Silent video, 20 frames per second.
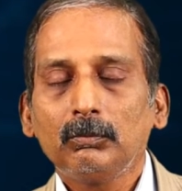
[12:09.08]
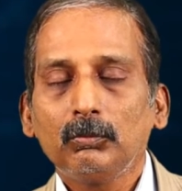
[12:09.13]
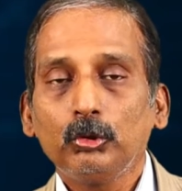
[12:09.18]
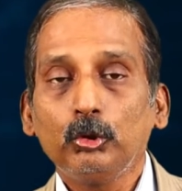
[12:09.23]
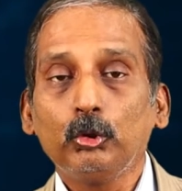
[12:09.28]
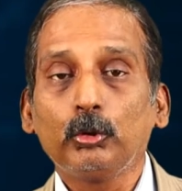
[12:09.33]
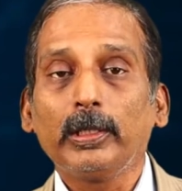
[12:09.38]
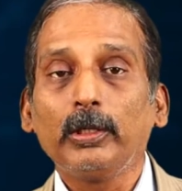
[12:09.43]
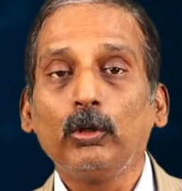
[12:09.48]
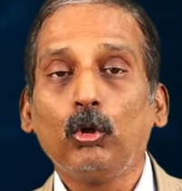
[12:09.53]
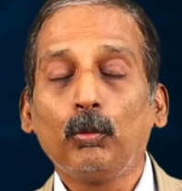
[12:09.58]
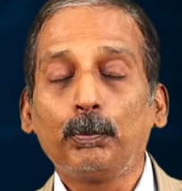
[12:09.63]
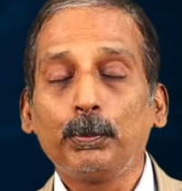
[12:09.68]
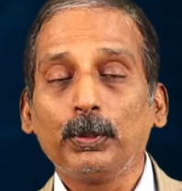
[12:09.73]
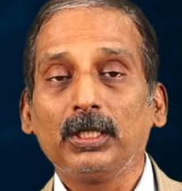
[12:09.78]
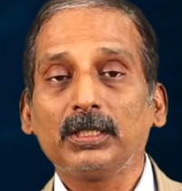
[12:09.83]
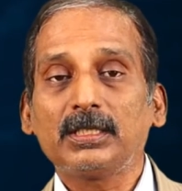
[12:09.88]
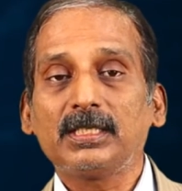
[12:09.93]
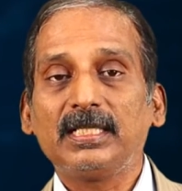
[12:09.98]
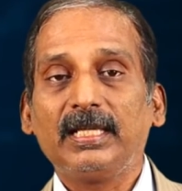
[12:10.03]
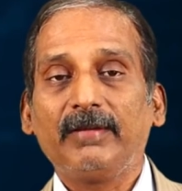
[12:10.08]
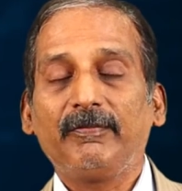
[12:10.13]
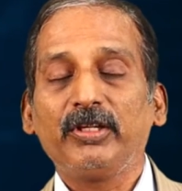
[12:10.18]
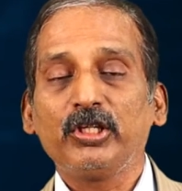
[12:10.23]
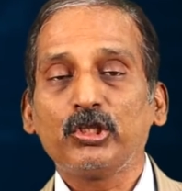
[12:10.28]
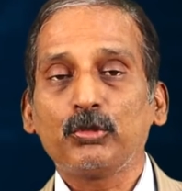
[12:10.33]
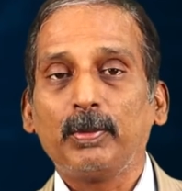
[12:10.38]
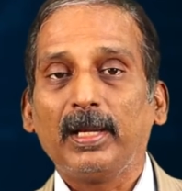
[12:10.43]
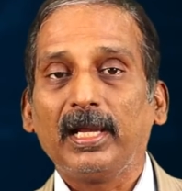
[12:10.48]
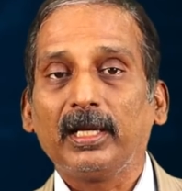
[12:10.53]
You can open a
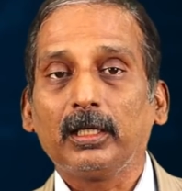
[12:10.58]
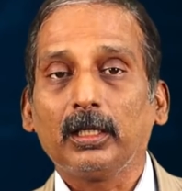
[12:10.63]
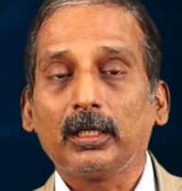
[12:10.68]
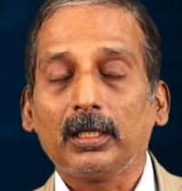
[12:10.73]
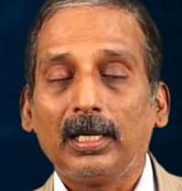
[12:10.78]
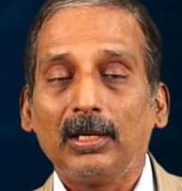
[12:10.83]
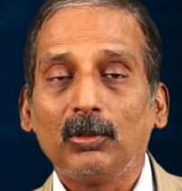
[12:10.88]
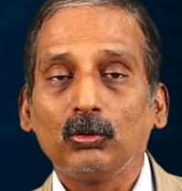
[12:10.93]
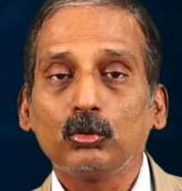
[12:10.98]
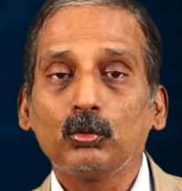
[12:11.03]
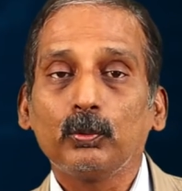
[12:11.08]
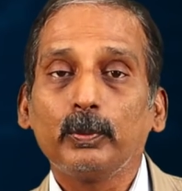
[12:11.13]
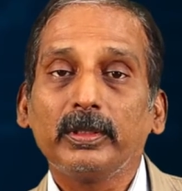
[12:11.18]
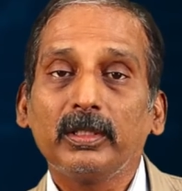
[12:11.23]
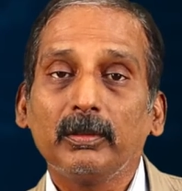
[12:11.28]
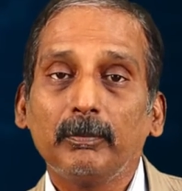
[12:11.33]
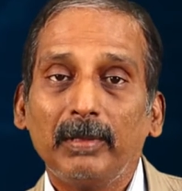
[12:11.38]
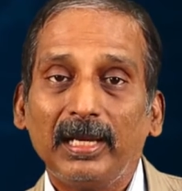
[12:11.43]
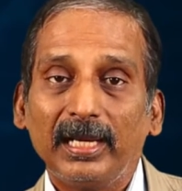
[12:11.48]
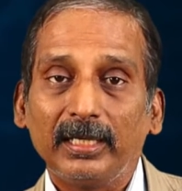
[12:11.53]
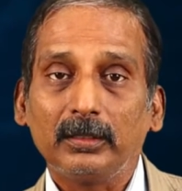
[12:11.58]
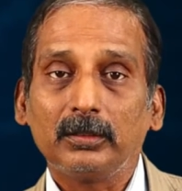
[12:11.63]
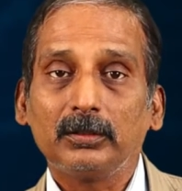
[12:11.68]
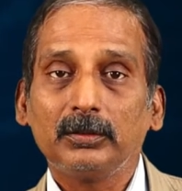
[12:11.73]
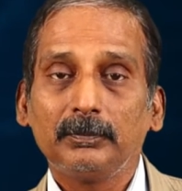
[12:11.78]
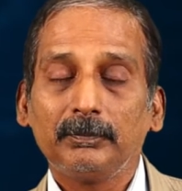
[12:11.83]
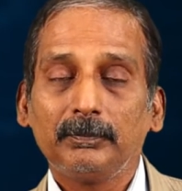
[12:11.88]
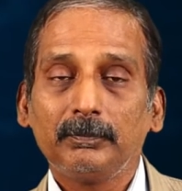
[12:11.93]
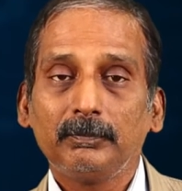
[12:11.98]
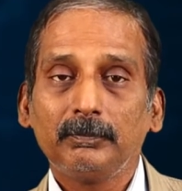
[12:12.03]
savings bank account with the bank.
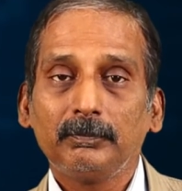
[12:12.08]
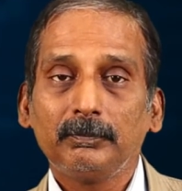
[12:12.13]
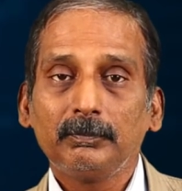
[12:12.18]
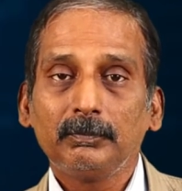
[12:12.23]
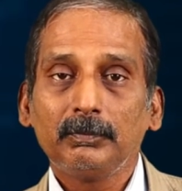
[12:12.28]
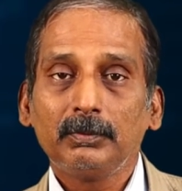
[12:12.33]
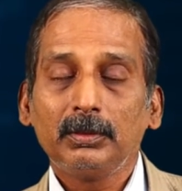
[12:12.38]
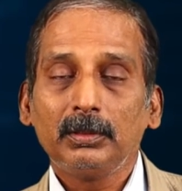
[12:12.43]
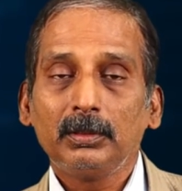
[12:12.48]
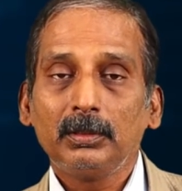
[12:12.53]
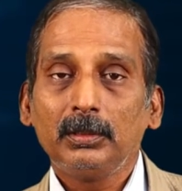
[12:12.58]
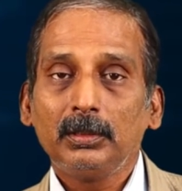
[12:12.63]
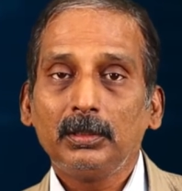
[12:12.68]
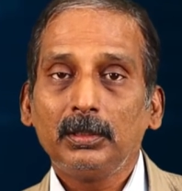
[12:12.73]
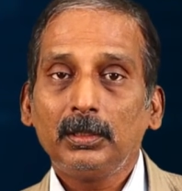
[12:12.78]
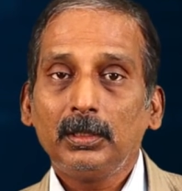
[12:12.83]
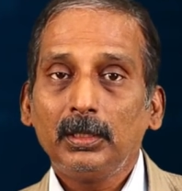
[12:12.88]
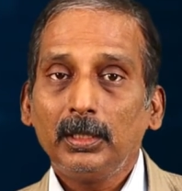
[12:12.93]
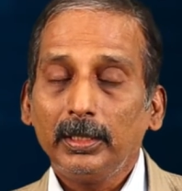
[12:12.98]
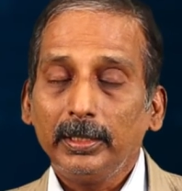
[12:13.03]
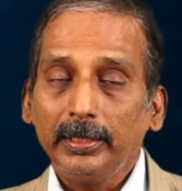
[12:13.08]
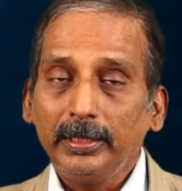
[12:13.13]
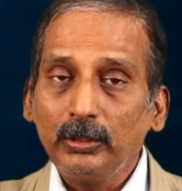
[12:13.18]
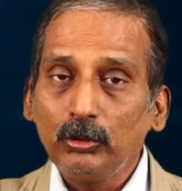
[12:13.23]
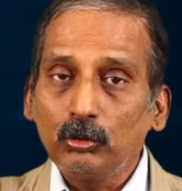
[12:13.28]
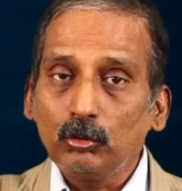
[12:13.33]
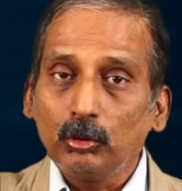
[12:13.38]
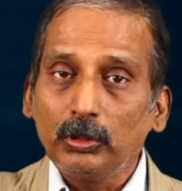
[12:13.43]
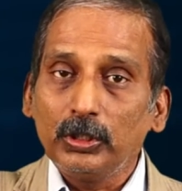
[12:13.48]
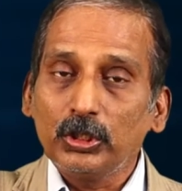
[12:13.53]

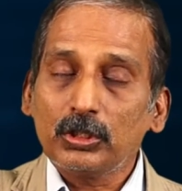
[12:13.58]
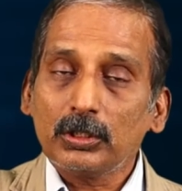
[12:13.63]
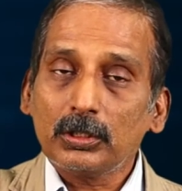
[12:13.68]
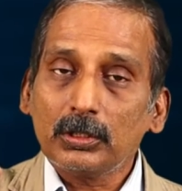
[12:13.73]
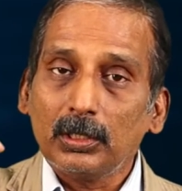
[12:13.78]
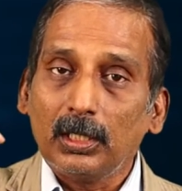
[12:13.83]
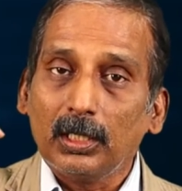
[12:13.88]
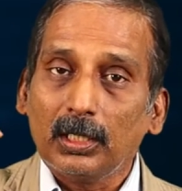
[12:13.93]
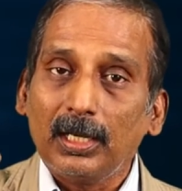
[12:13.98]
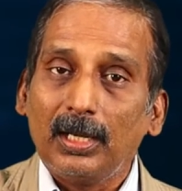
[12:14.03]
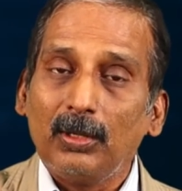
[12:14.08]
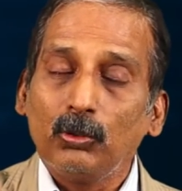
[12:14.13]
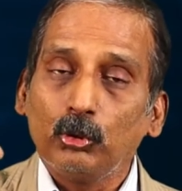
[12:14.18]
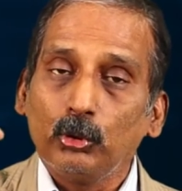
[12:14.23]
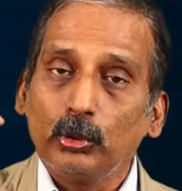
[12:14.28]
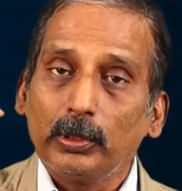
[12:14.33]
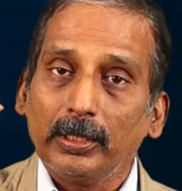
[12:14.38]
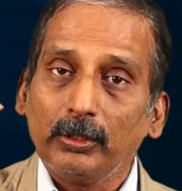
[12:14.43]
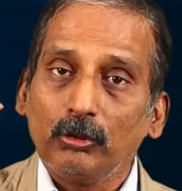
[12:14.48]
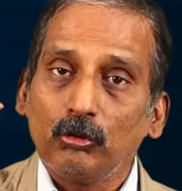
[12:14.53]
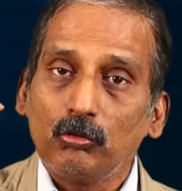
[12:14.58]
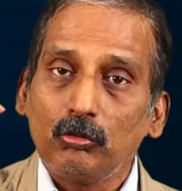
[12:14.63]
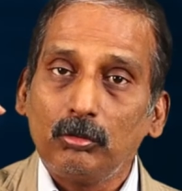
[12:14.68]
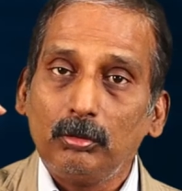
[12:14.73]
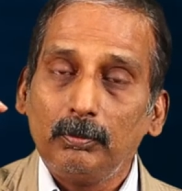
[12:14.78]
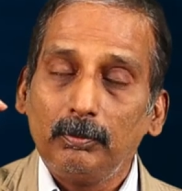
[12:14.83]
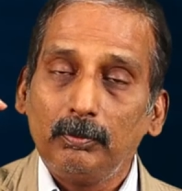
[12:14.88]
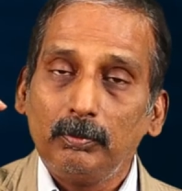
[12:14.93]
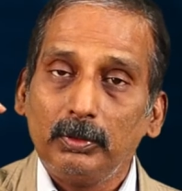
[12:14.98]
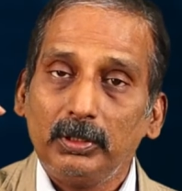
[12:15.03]
Into this account, you can
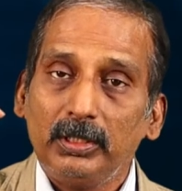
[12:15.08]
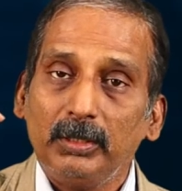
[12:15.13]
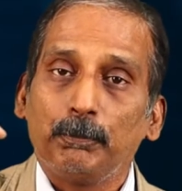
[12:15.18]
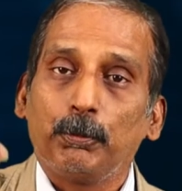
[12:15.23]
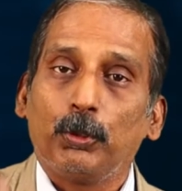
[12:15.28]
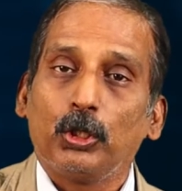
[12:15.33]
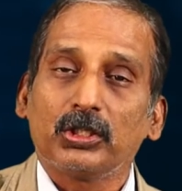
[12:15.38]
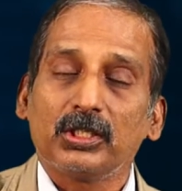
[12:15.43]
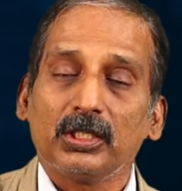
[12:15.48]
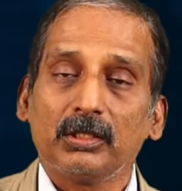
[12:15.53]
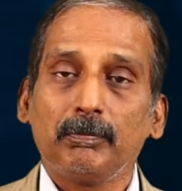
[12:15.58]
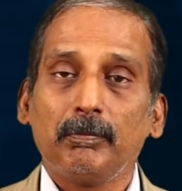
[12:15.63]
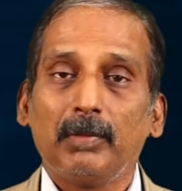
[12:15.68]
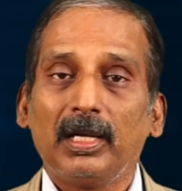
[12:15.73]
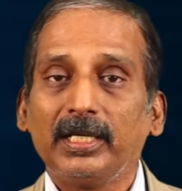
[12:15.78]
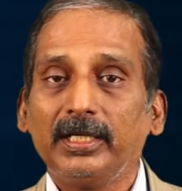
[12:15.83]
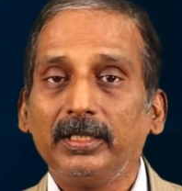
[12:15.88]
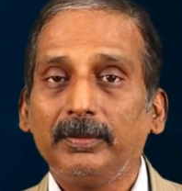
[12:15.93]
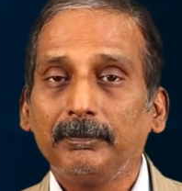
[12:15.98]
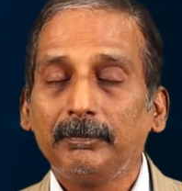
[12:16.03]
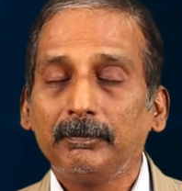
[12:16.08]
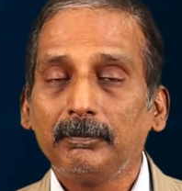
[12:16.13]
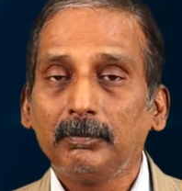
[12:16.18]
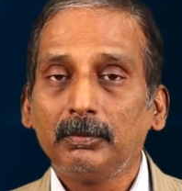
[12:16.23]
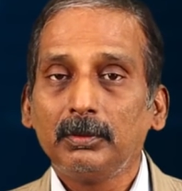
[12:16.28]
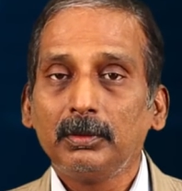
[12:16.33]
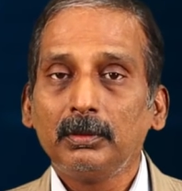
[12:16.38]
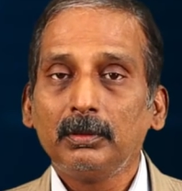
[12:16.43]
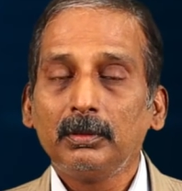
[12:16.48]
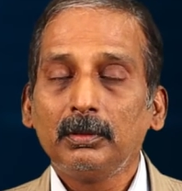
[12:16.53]
deposit money.
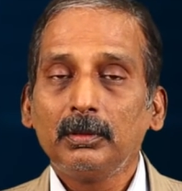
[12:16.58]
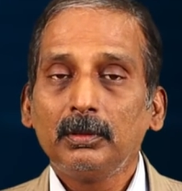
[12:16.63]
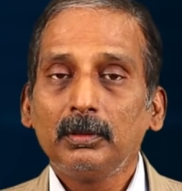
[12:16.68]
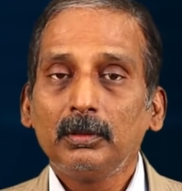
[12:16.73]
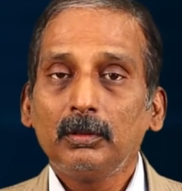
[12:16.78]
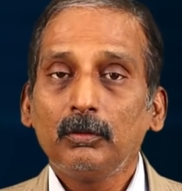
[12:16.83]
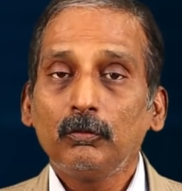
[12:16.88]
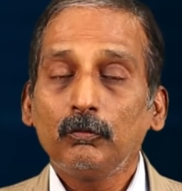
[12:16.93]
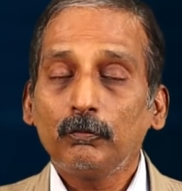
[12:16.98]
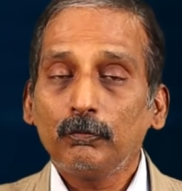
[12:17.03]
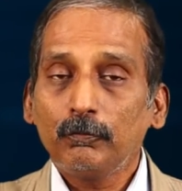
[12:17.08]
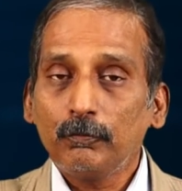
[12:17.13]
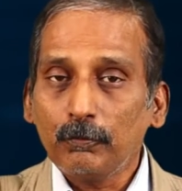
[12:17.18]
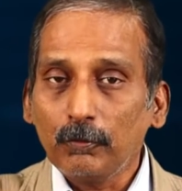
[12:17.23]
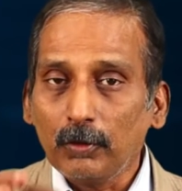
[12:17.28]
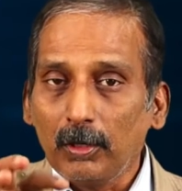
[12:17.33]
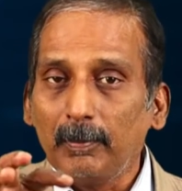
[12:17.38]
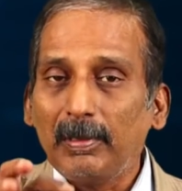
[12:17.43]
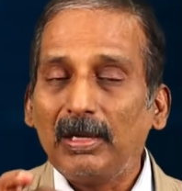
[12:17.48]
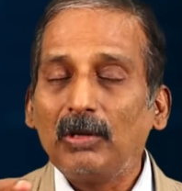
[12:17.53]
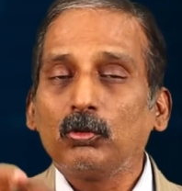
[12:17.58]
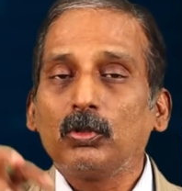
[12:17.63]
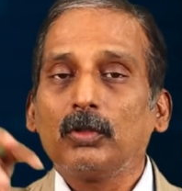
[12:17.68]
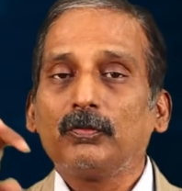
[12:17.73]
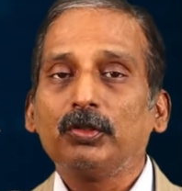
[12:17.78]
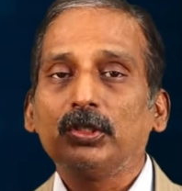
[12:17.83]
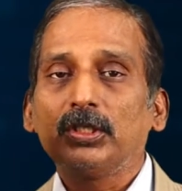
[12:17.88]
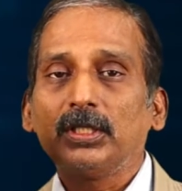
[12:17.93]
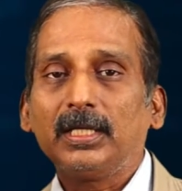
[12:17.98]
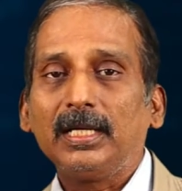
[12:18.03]
From out
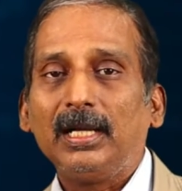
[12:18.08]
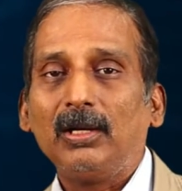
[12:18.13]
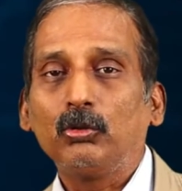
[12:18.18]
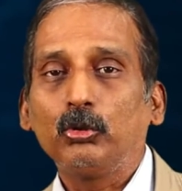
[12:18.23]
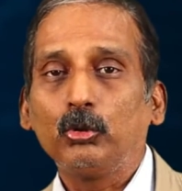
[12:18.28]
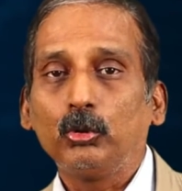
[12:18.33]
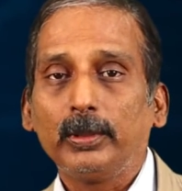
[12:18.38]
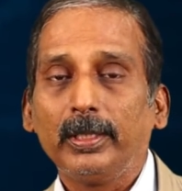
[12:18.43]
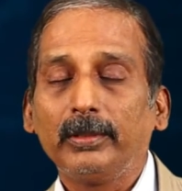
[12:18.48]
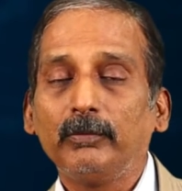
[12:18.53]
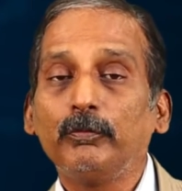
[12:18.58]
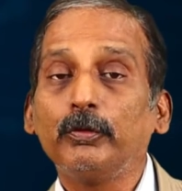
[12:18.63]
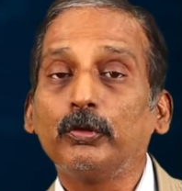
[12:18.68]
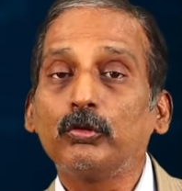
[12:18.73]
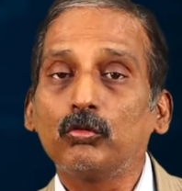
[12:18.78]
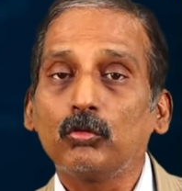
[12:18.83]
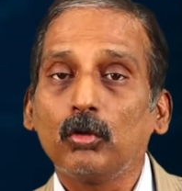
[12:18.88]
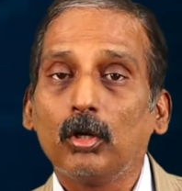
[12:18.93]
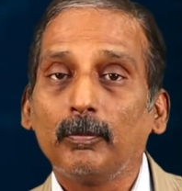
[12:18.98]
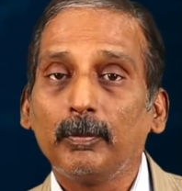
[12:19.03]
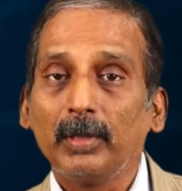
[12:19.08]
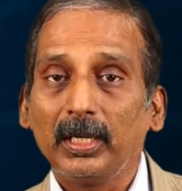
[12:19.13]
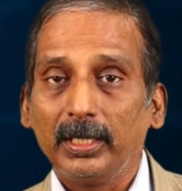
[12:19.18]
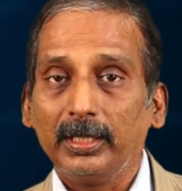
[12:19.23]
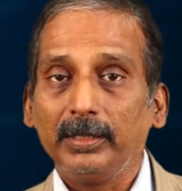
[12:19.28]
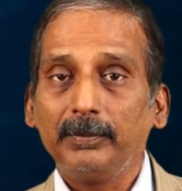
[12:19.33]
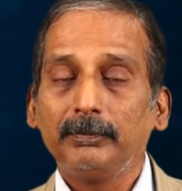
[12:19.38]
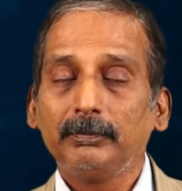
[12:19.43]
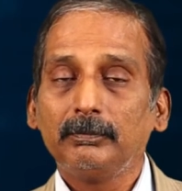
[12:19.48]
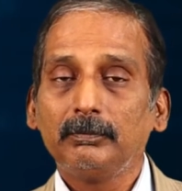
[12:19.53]
of this account, you can withdraw
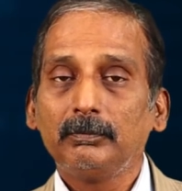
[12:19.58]
money.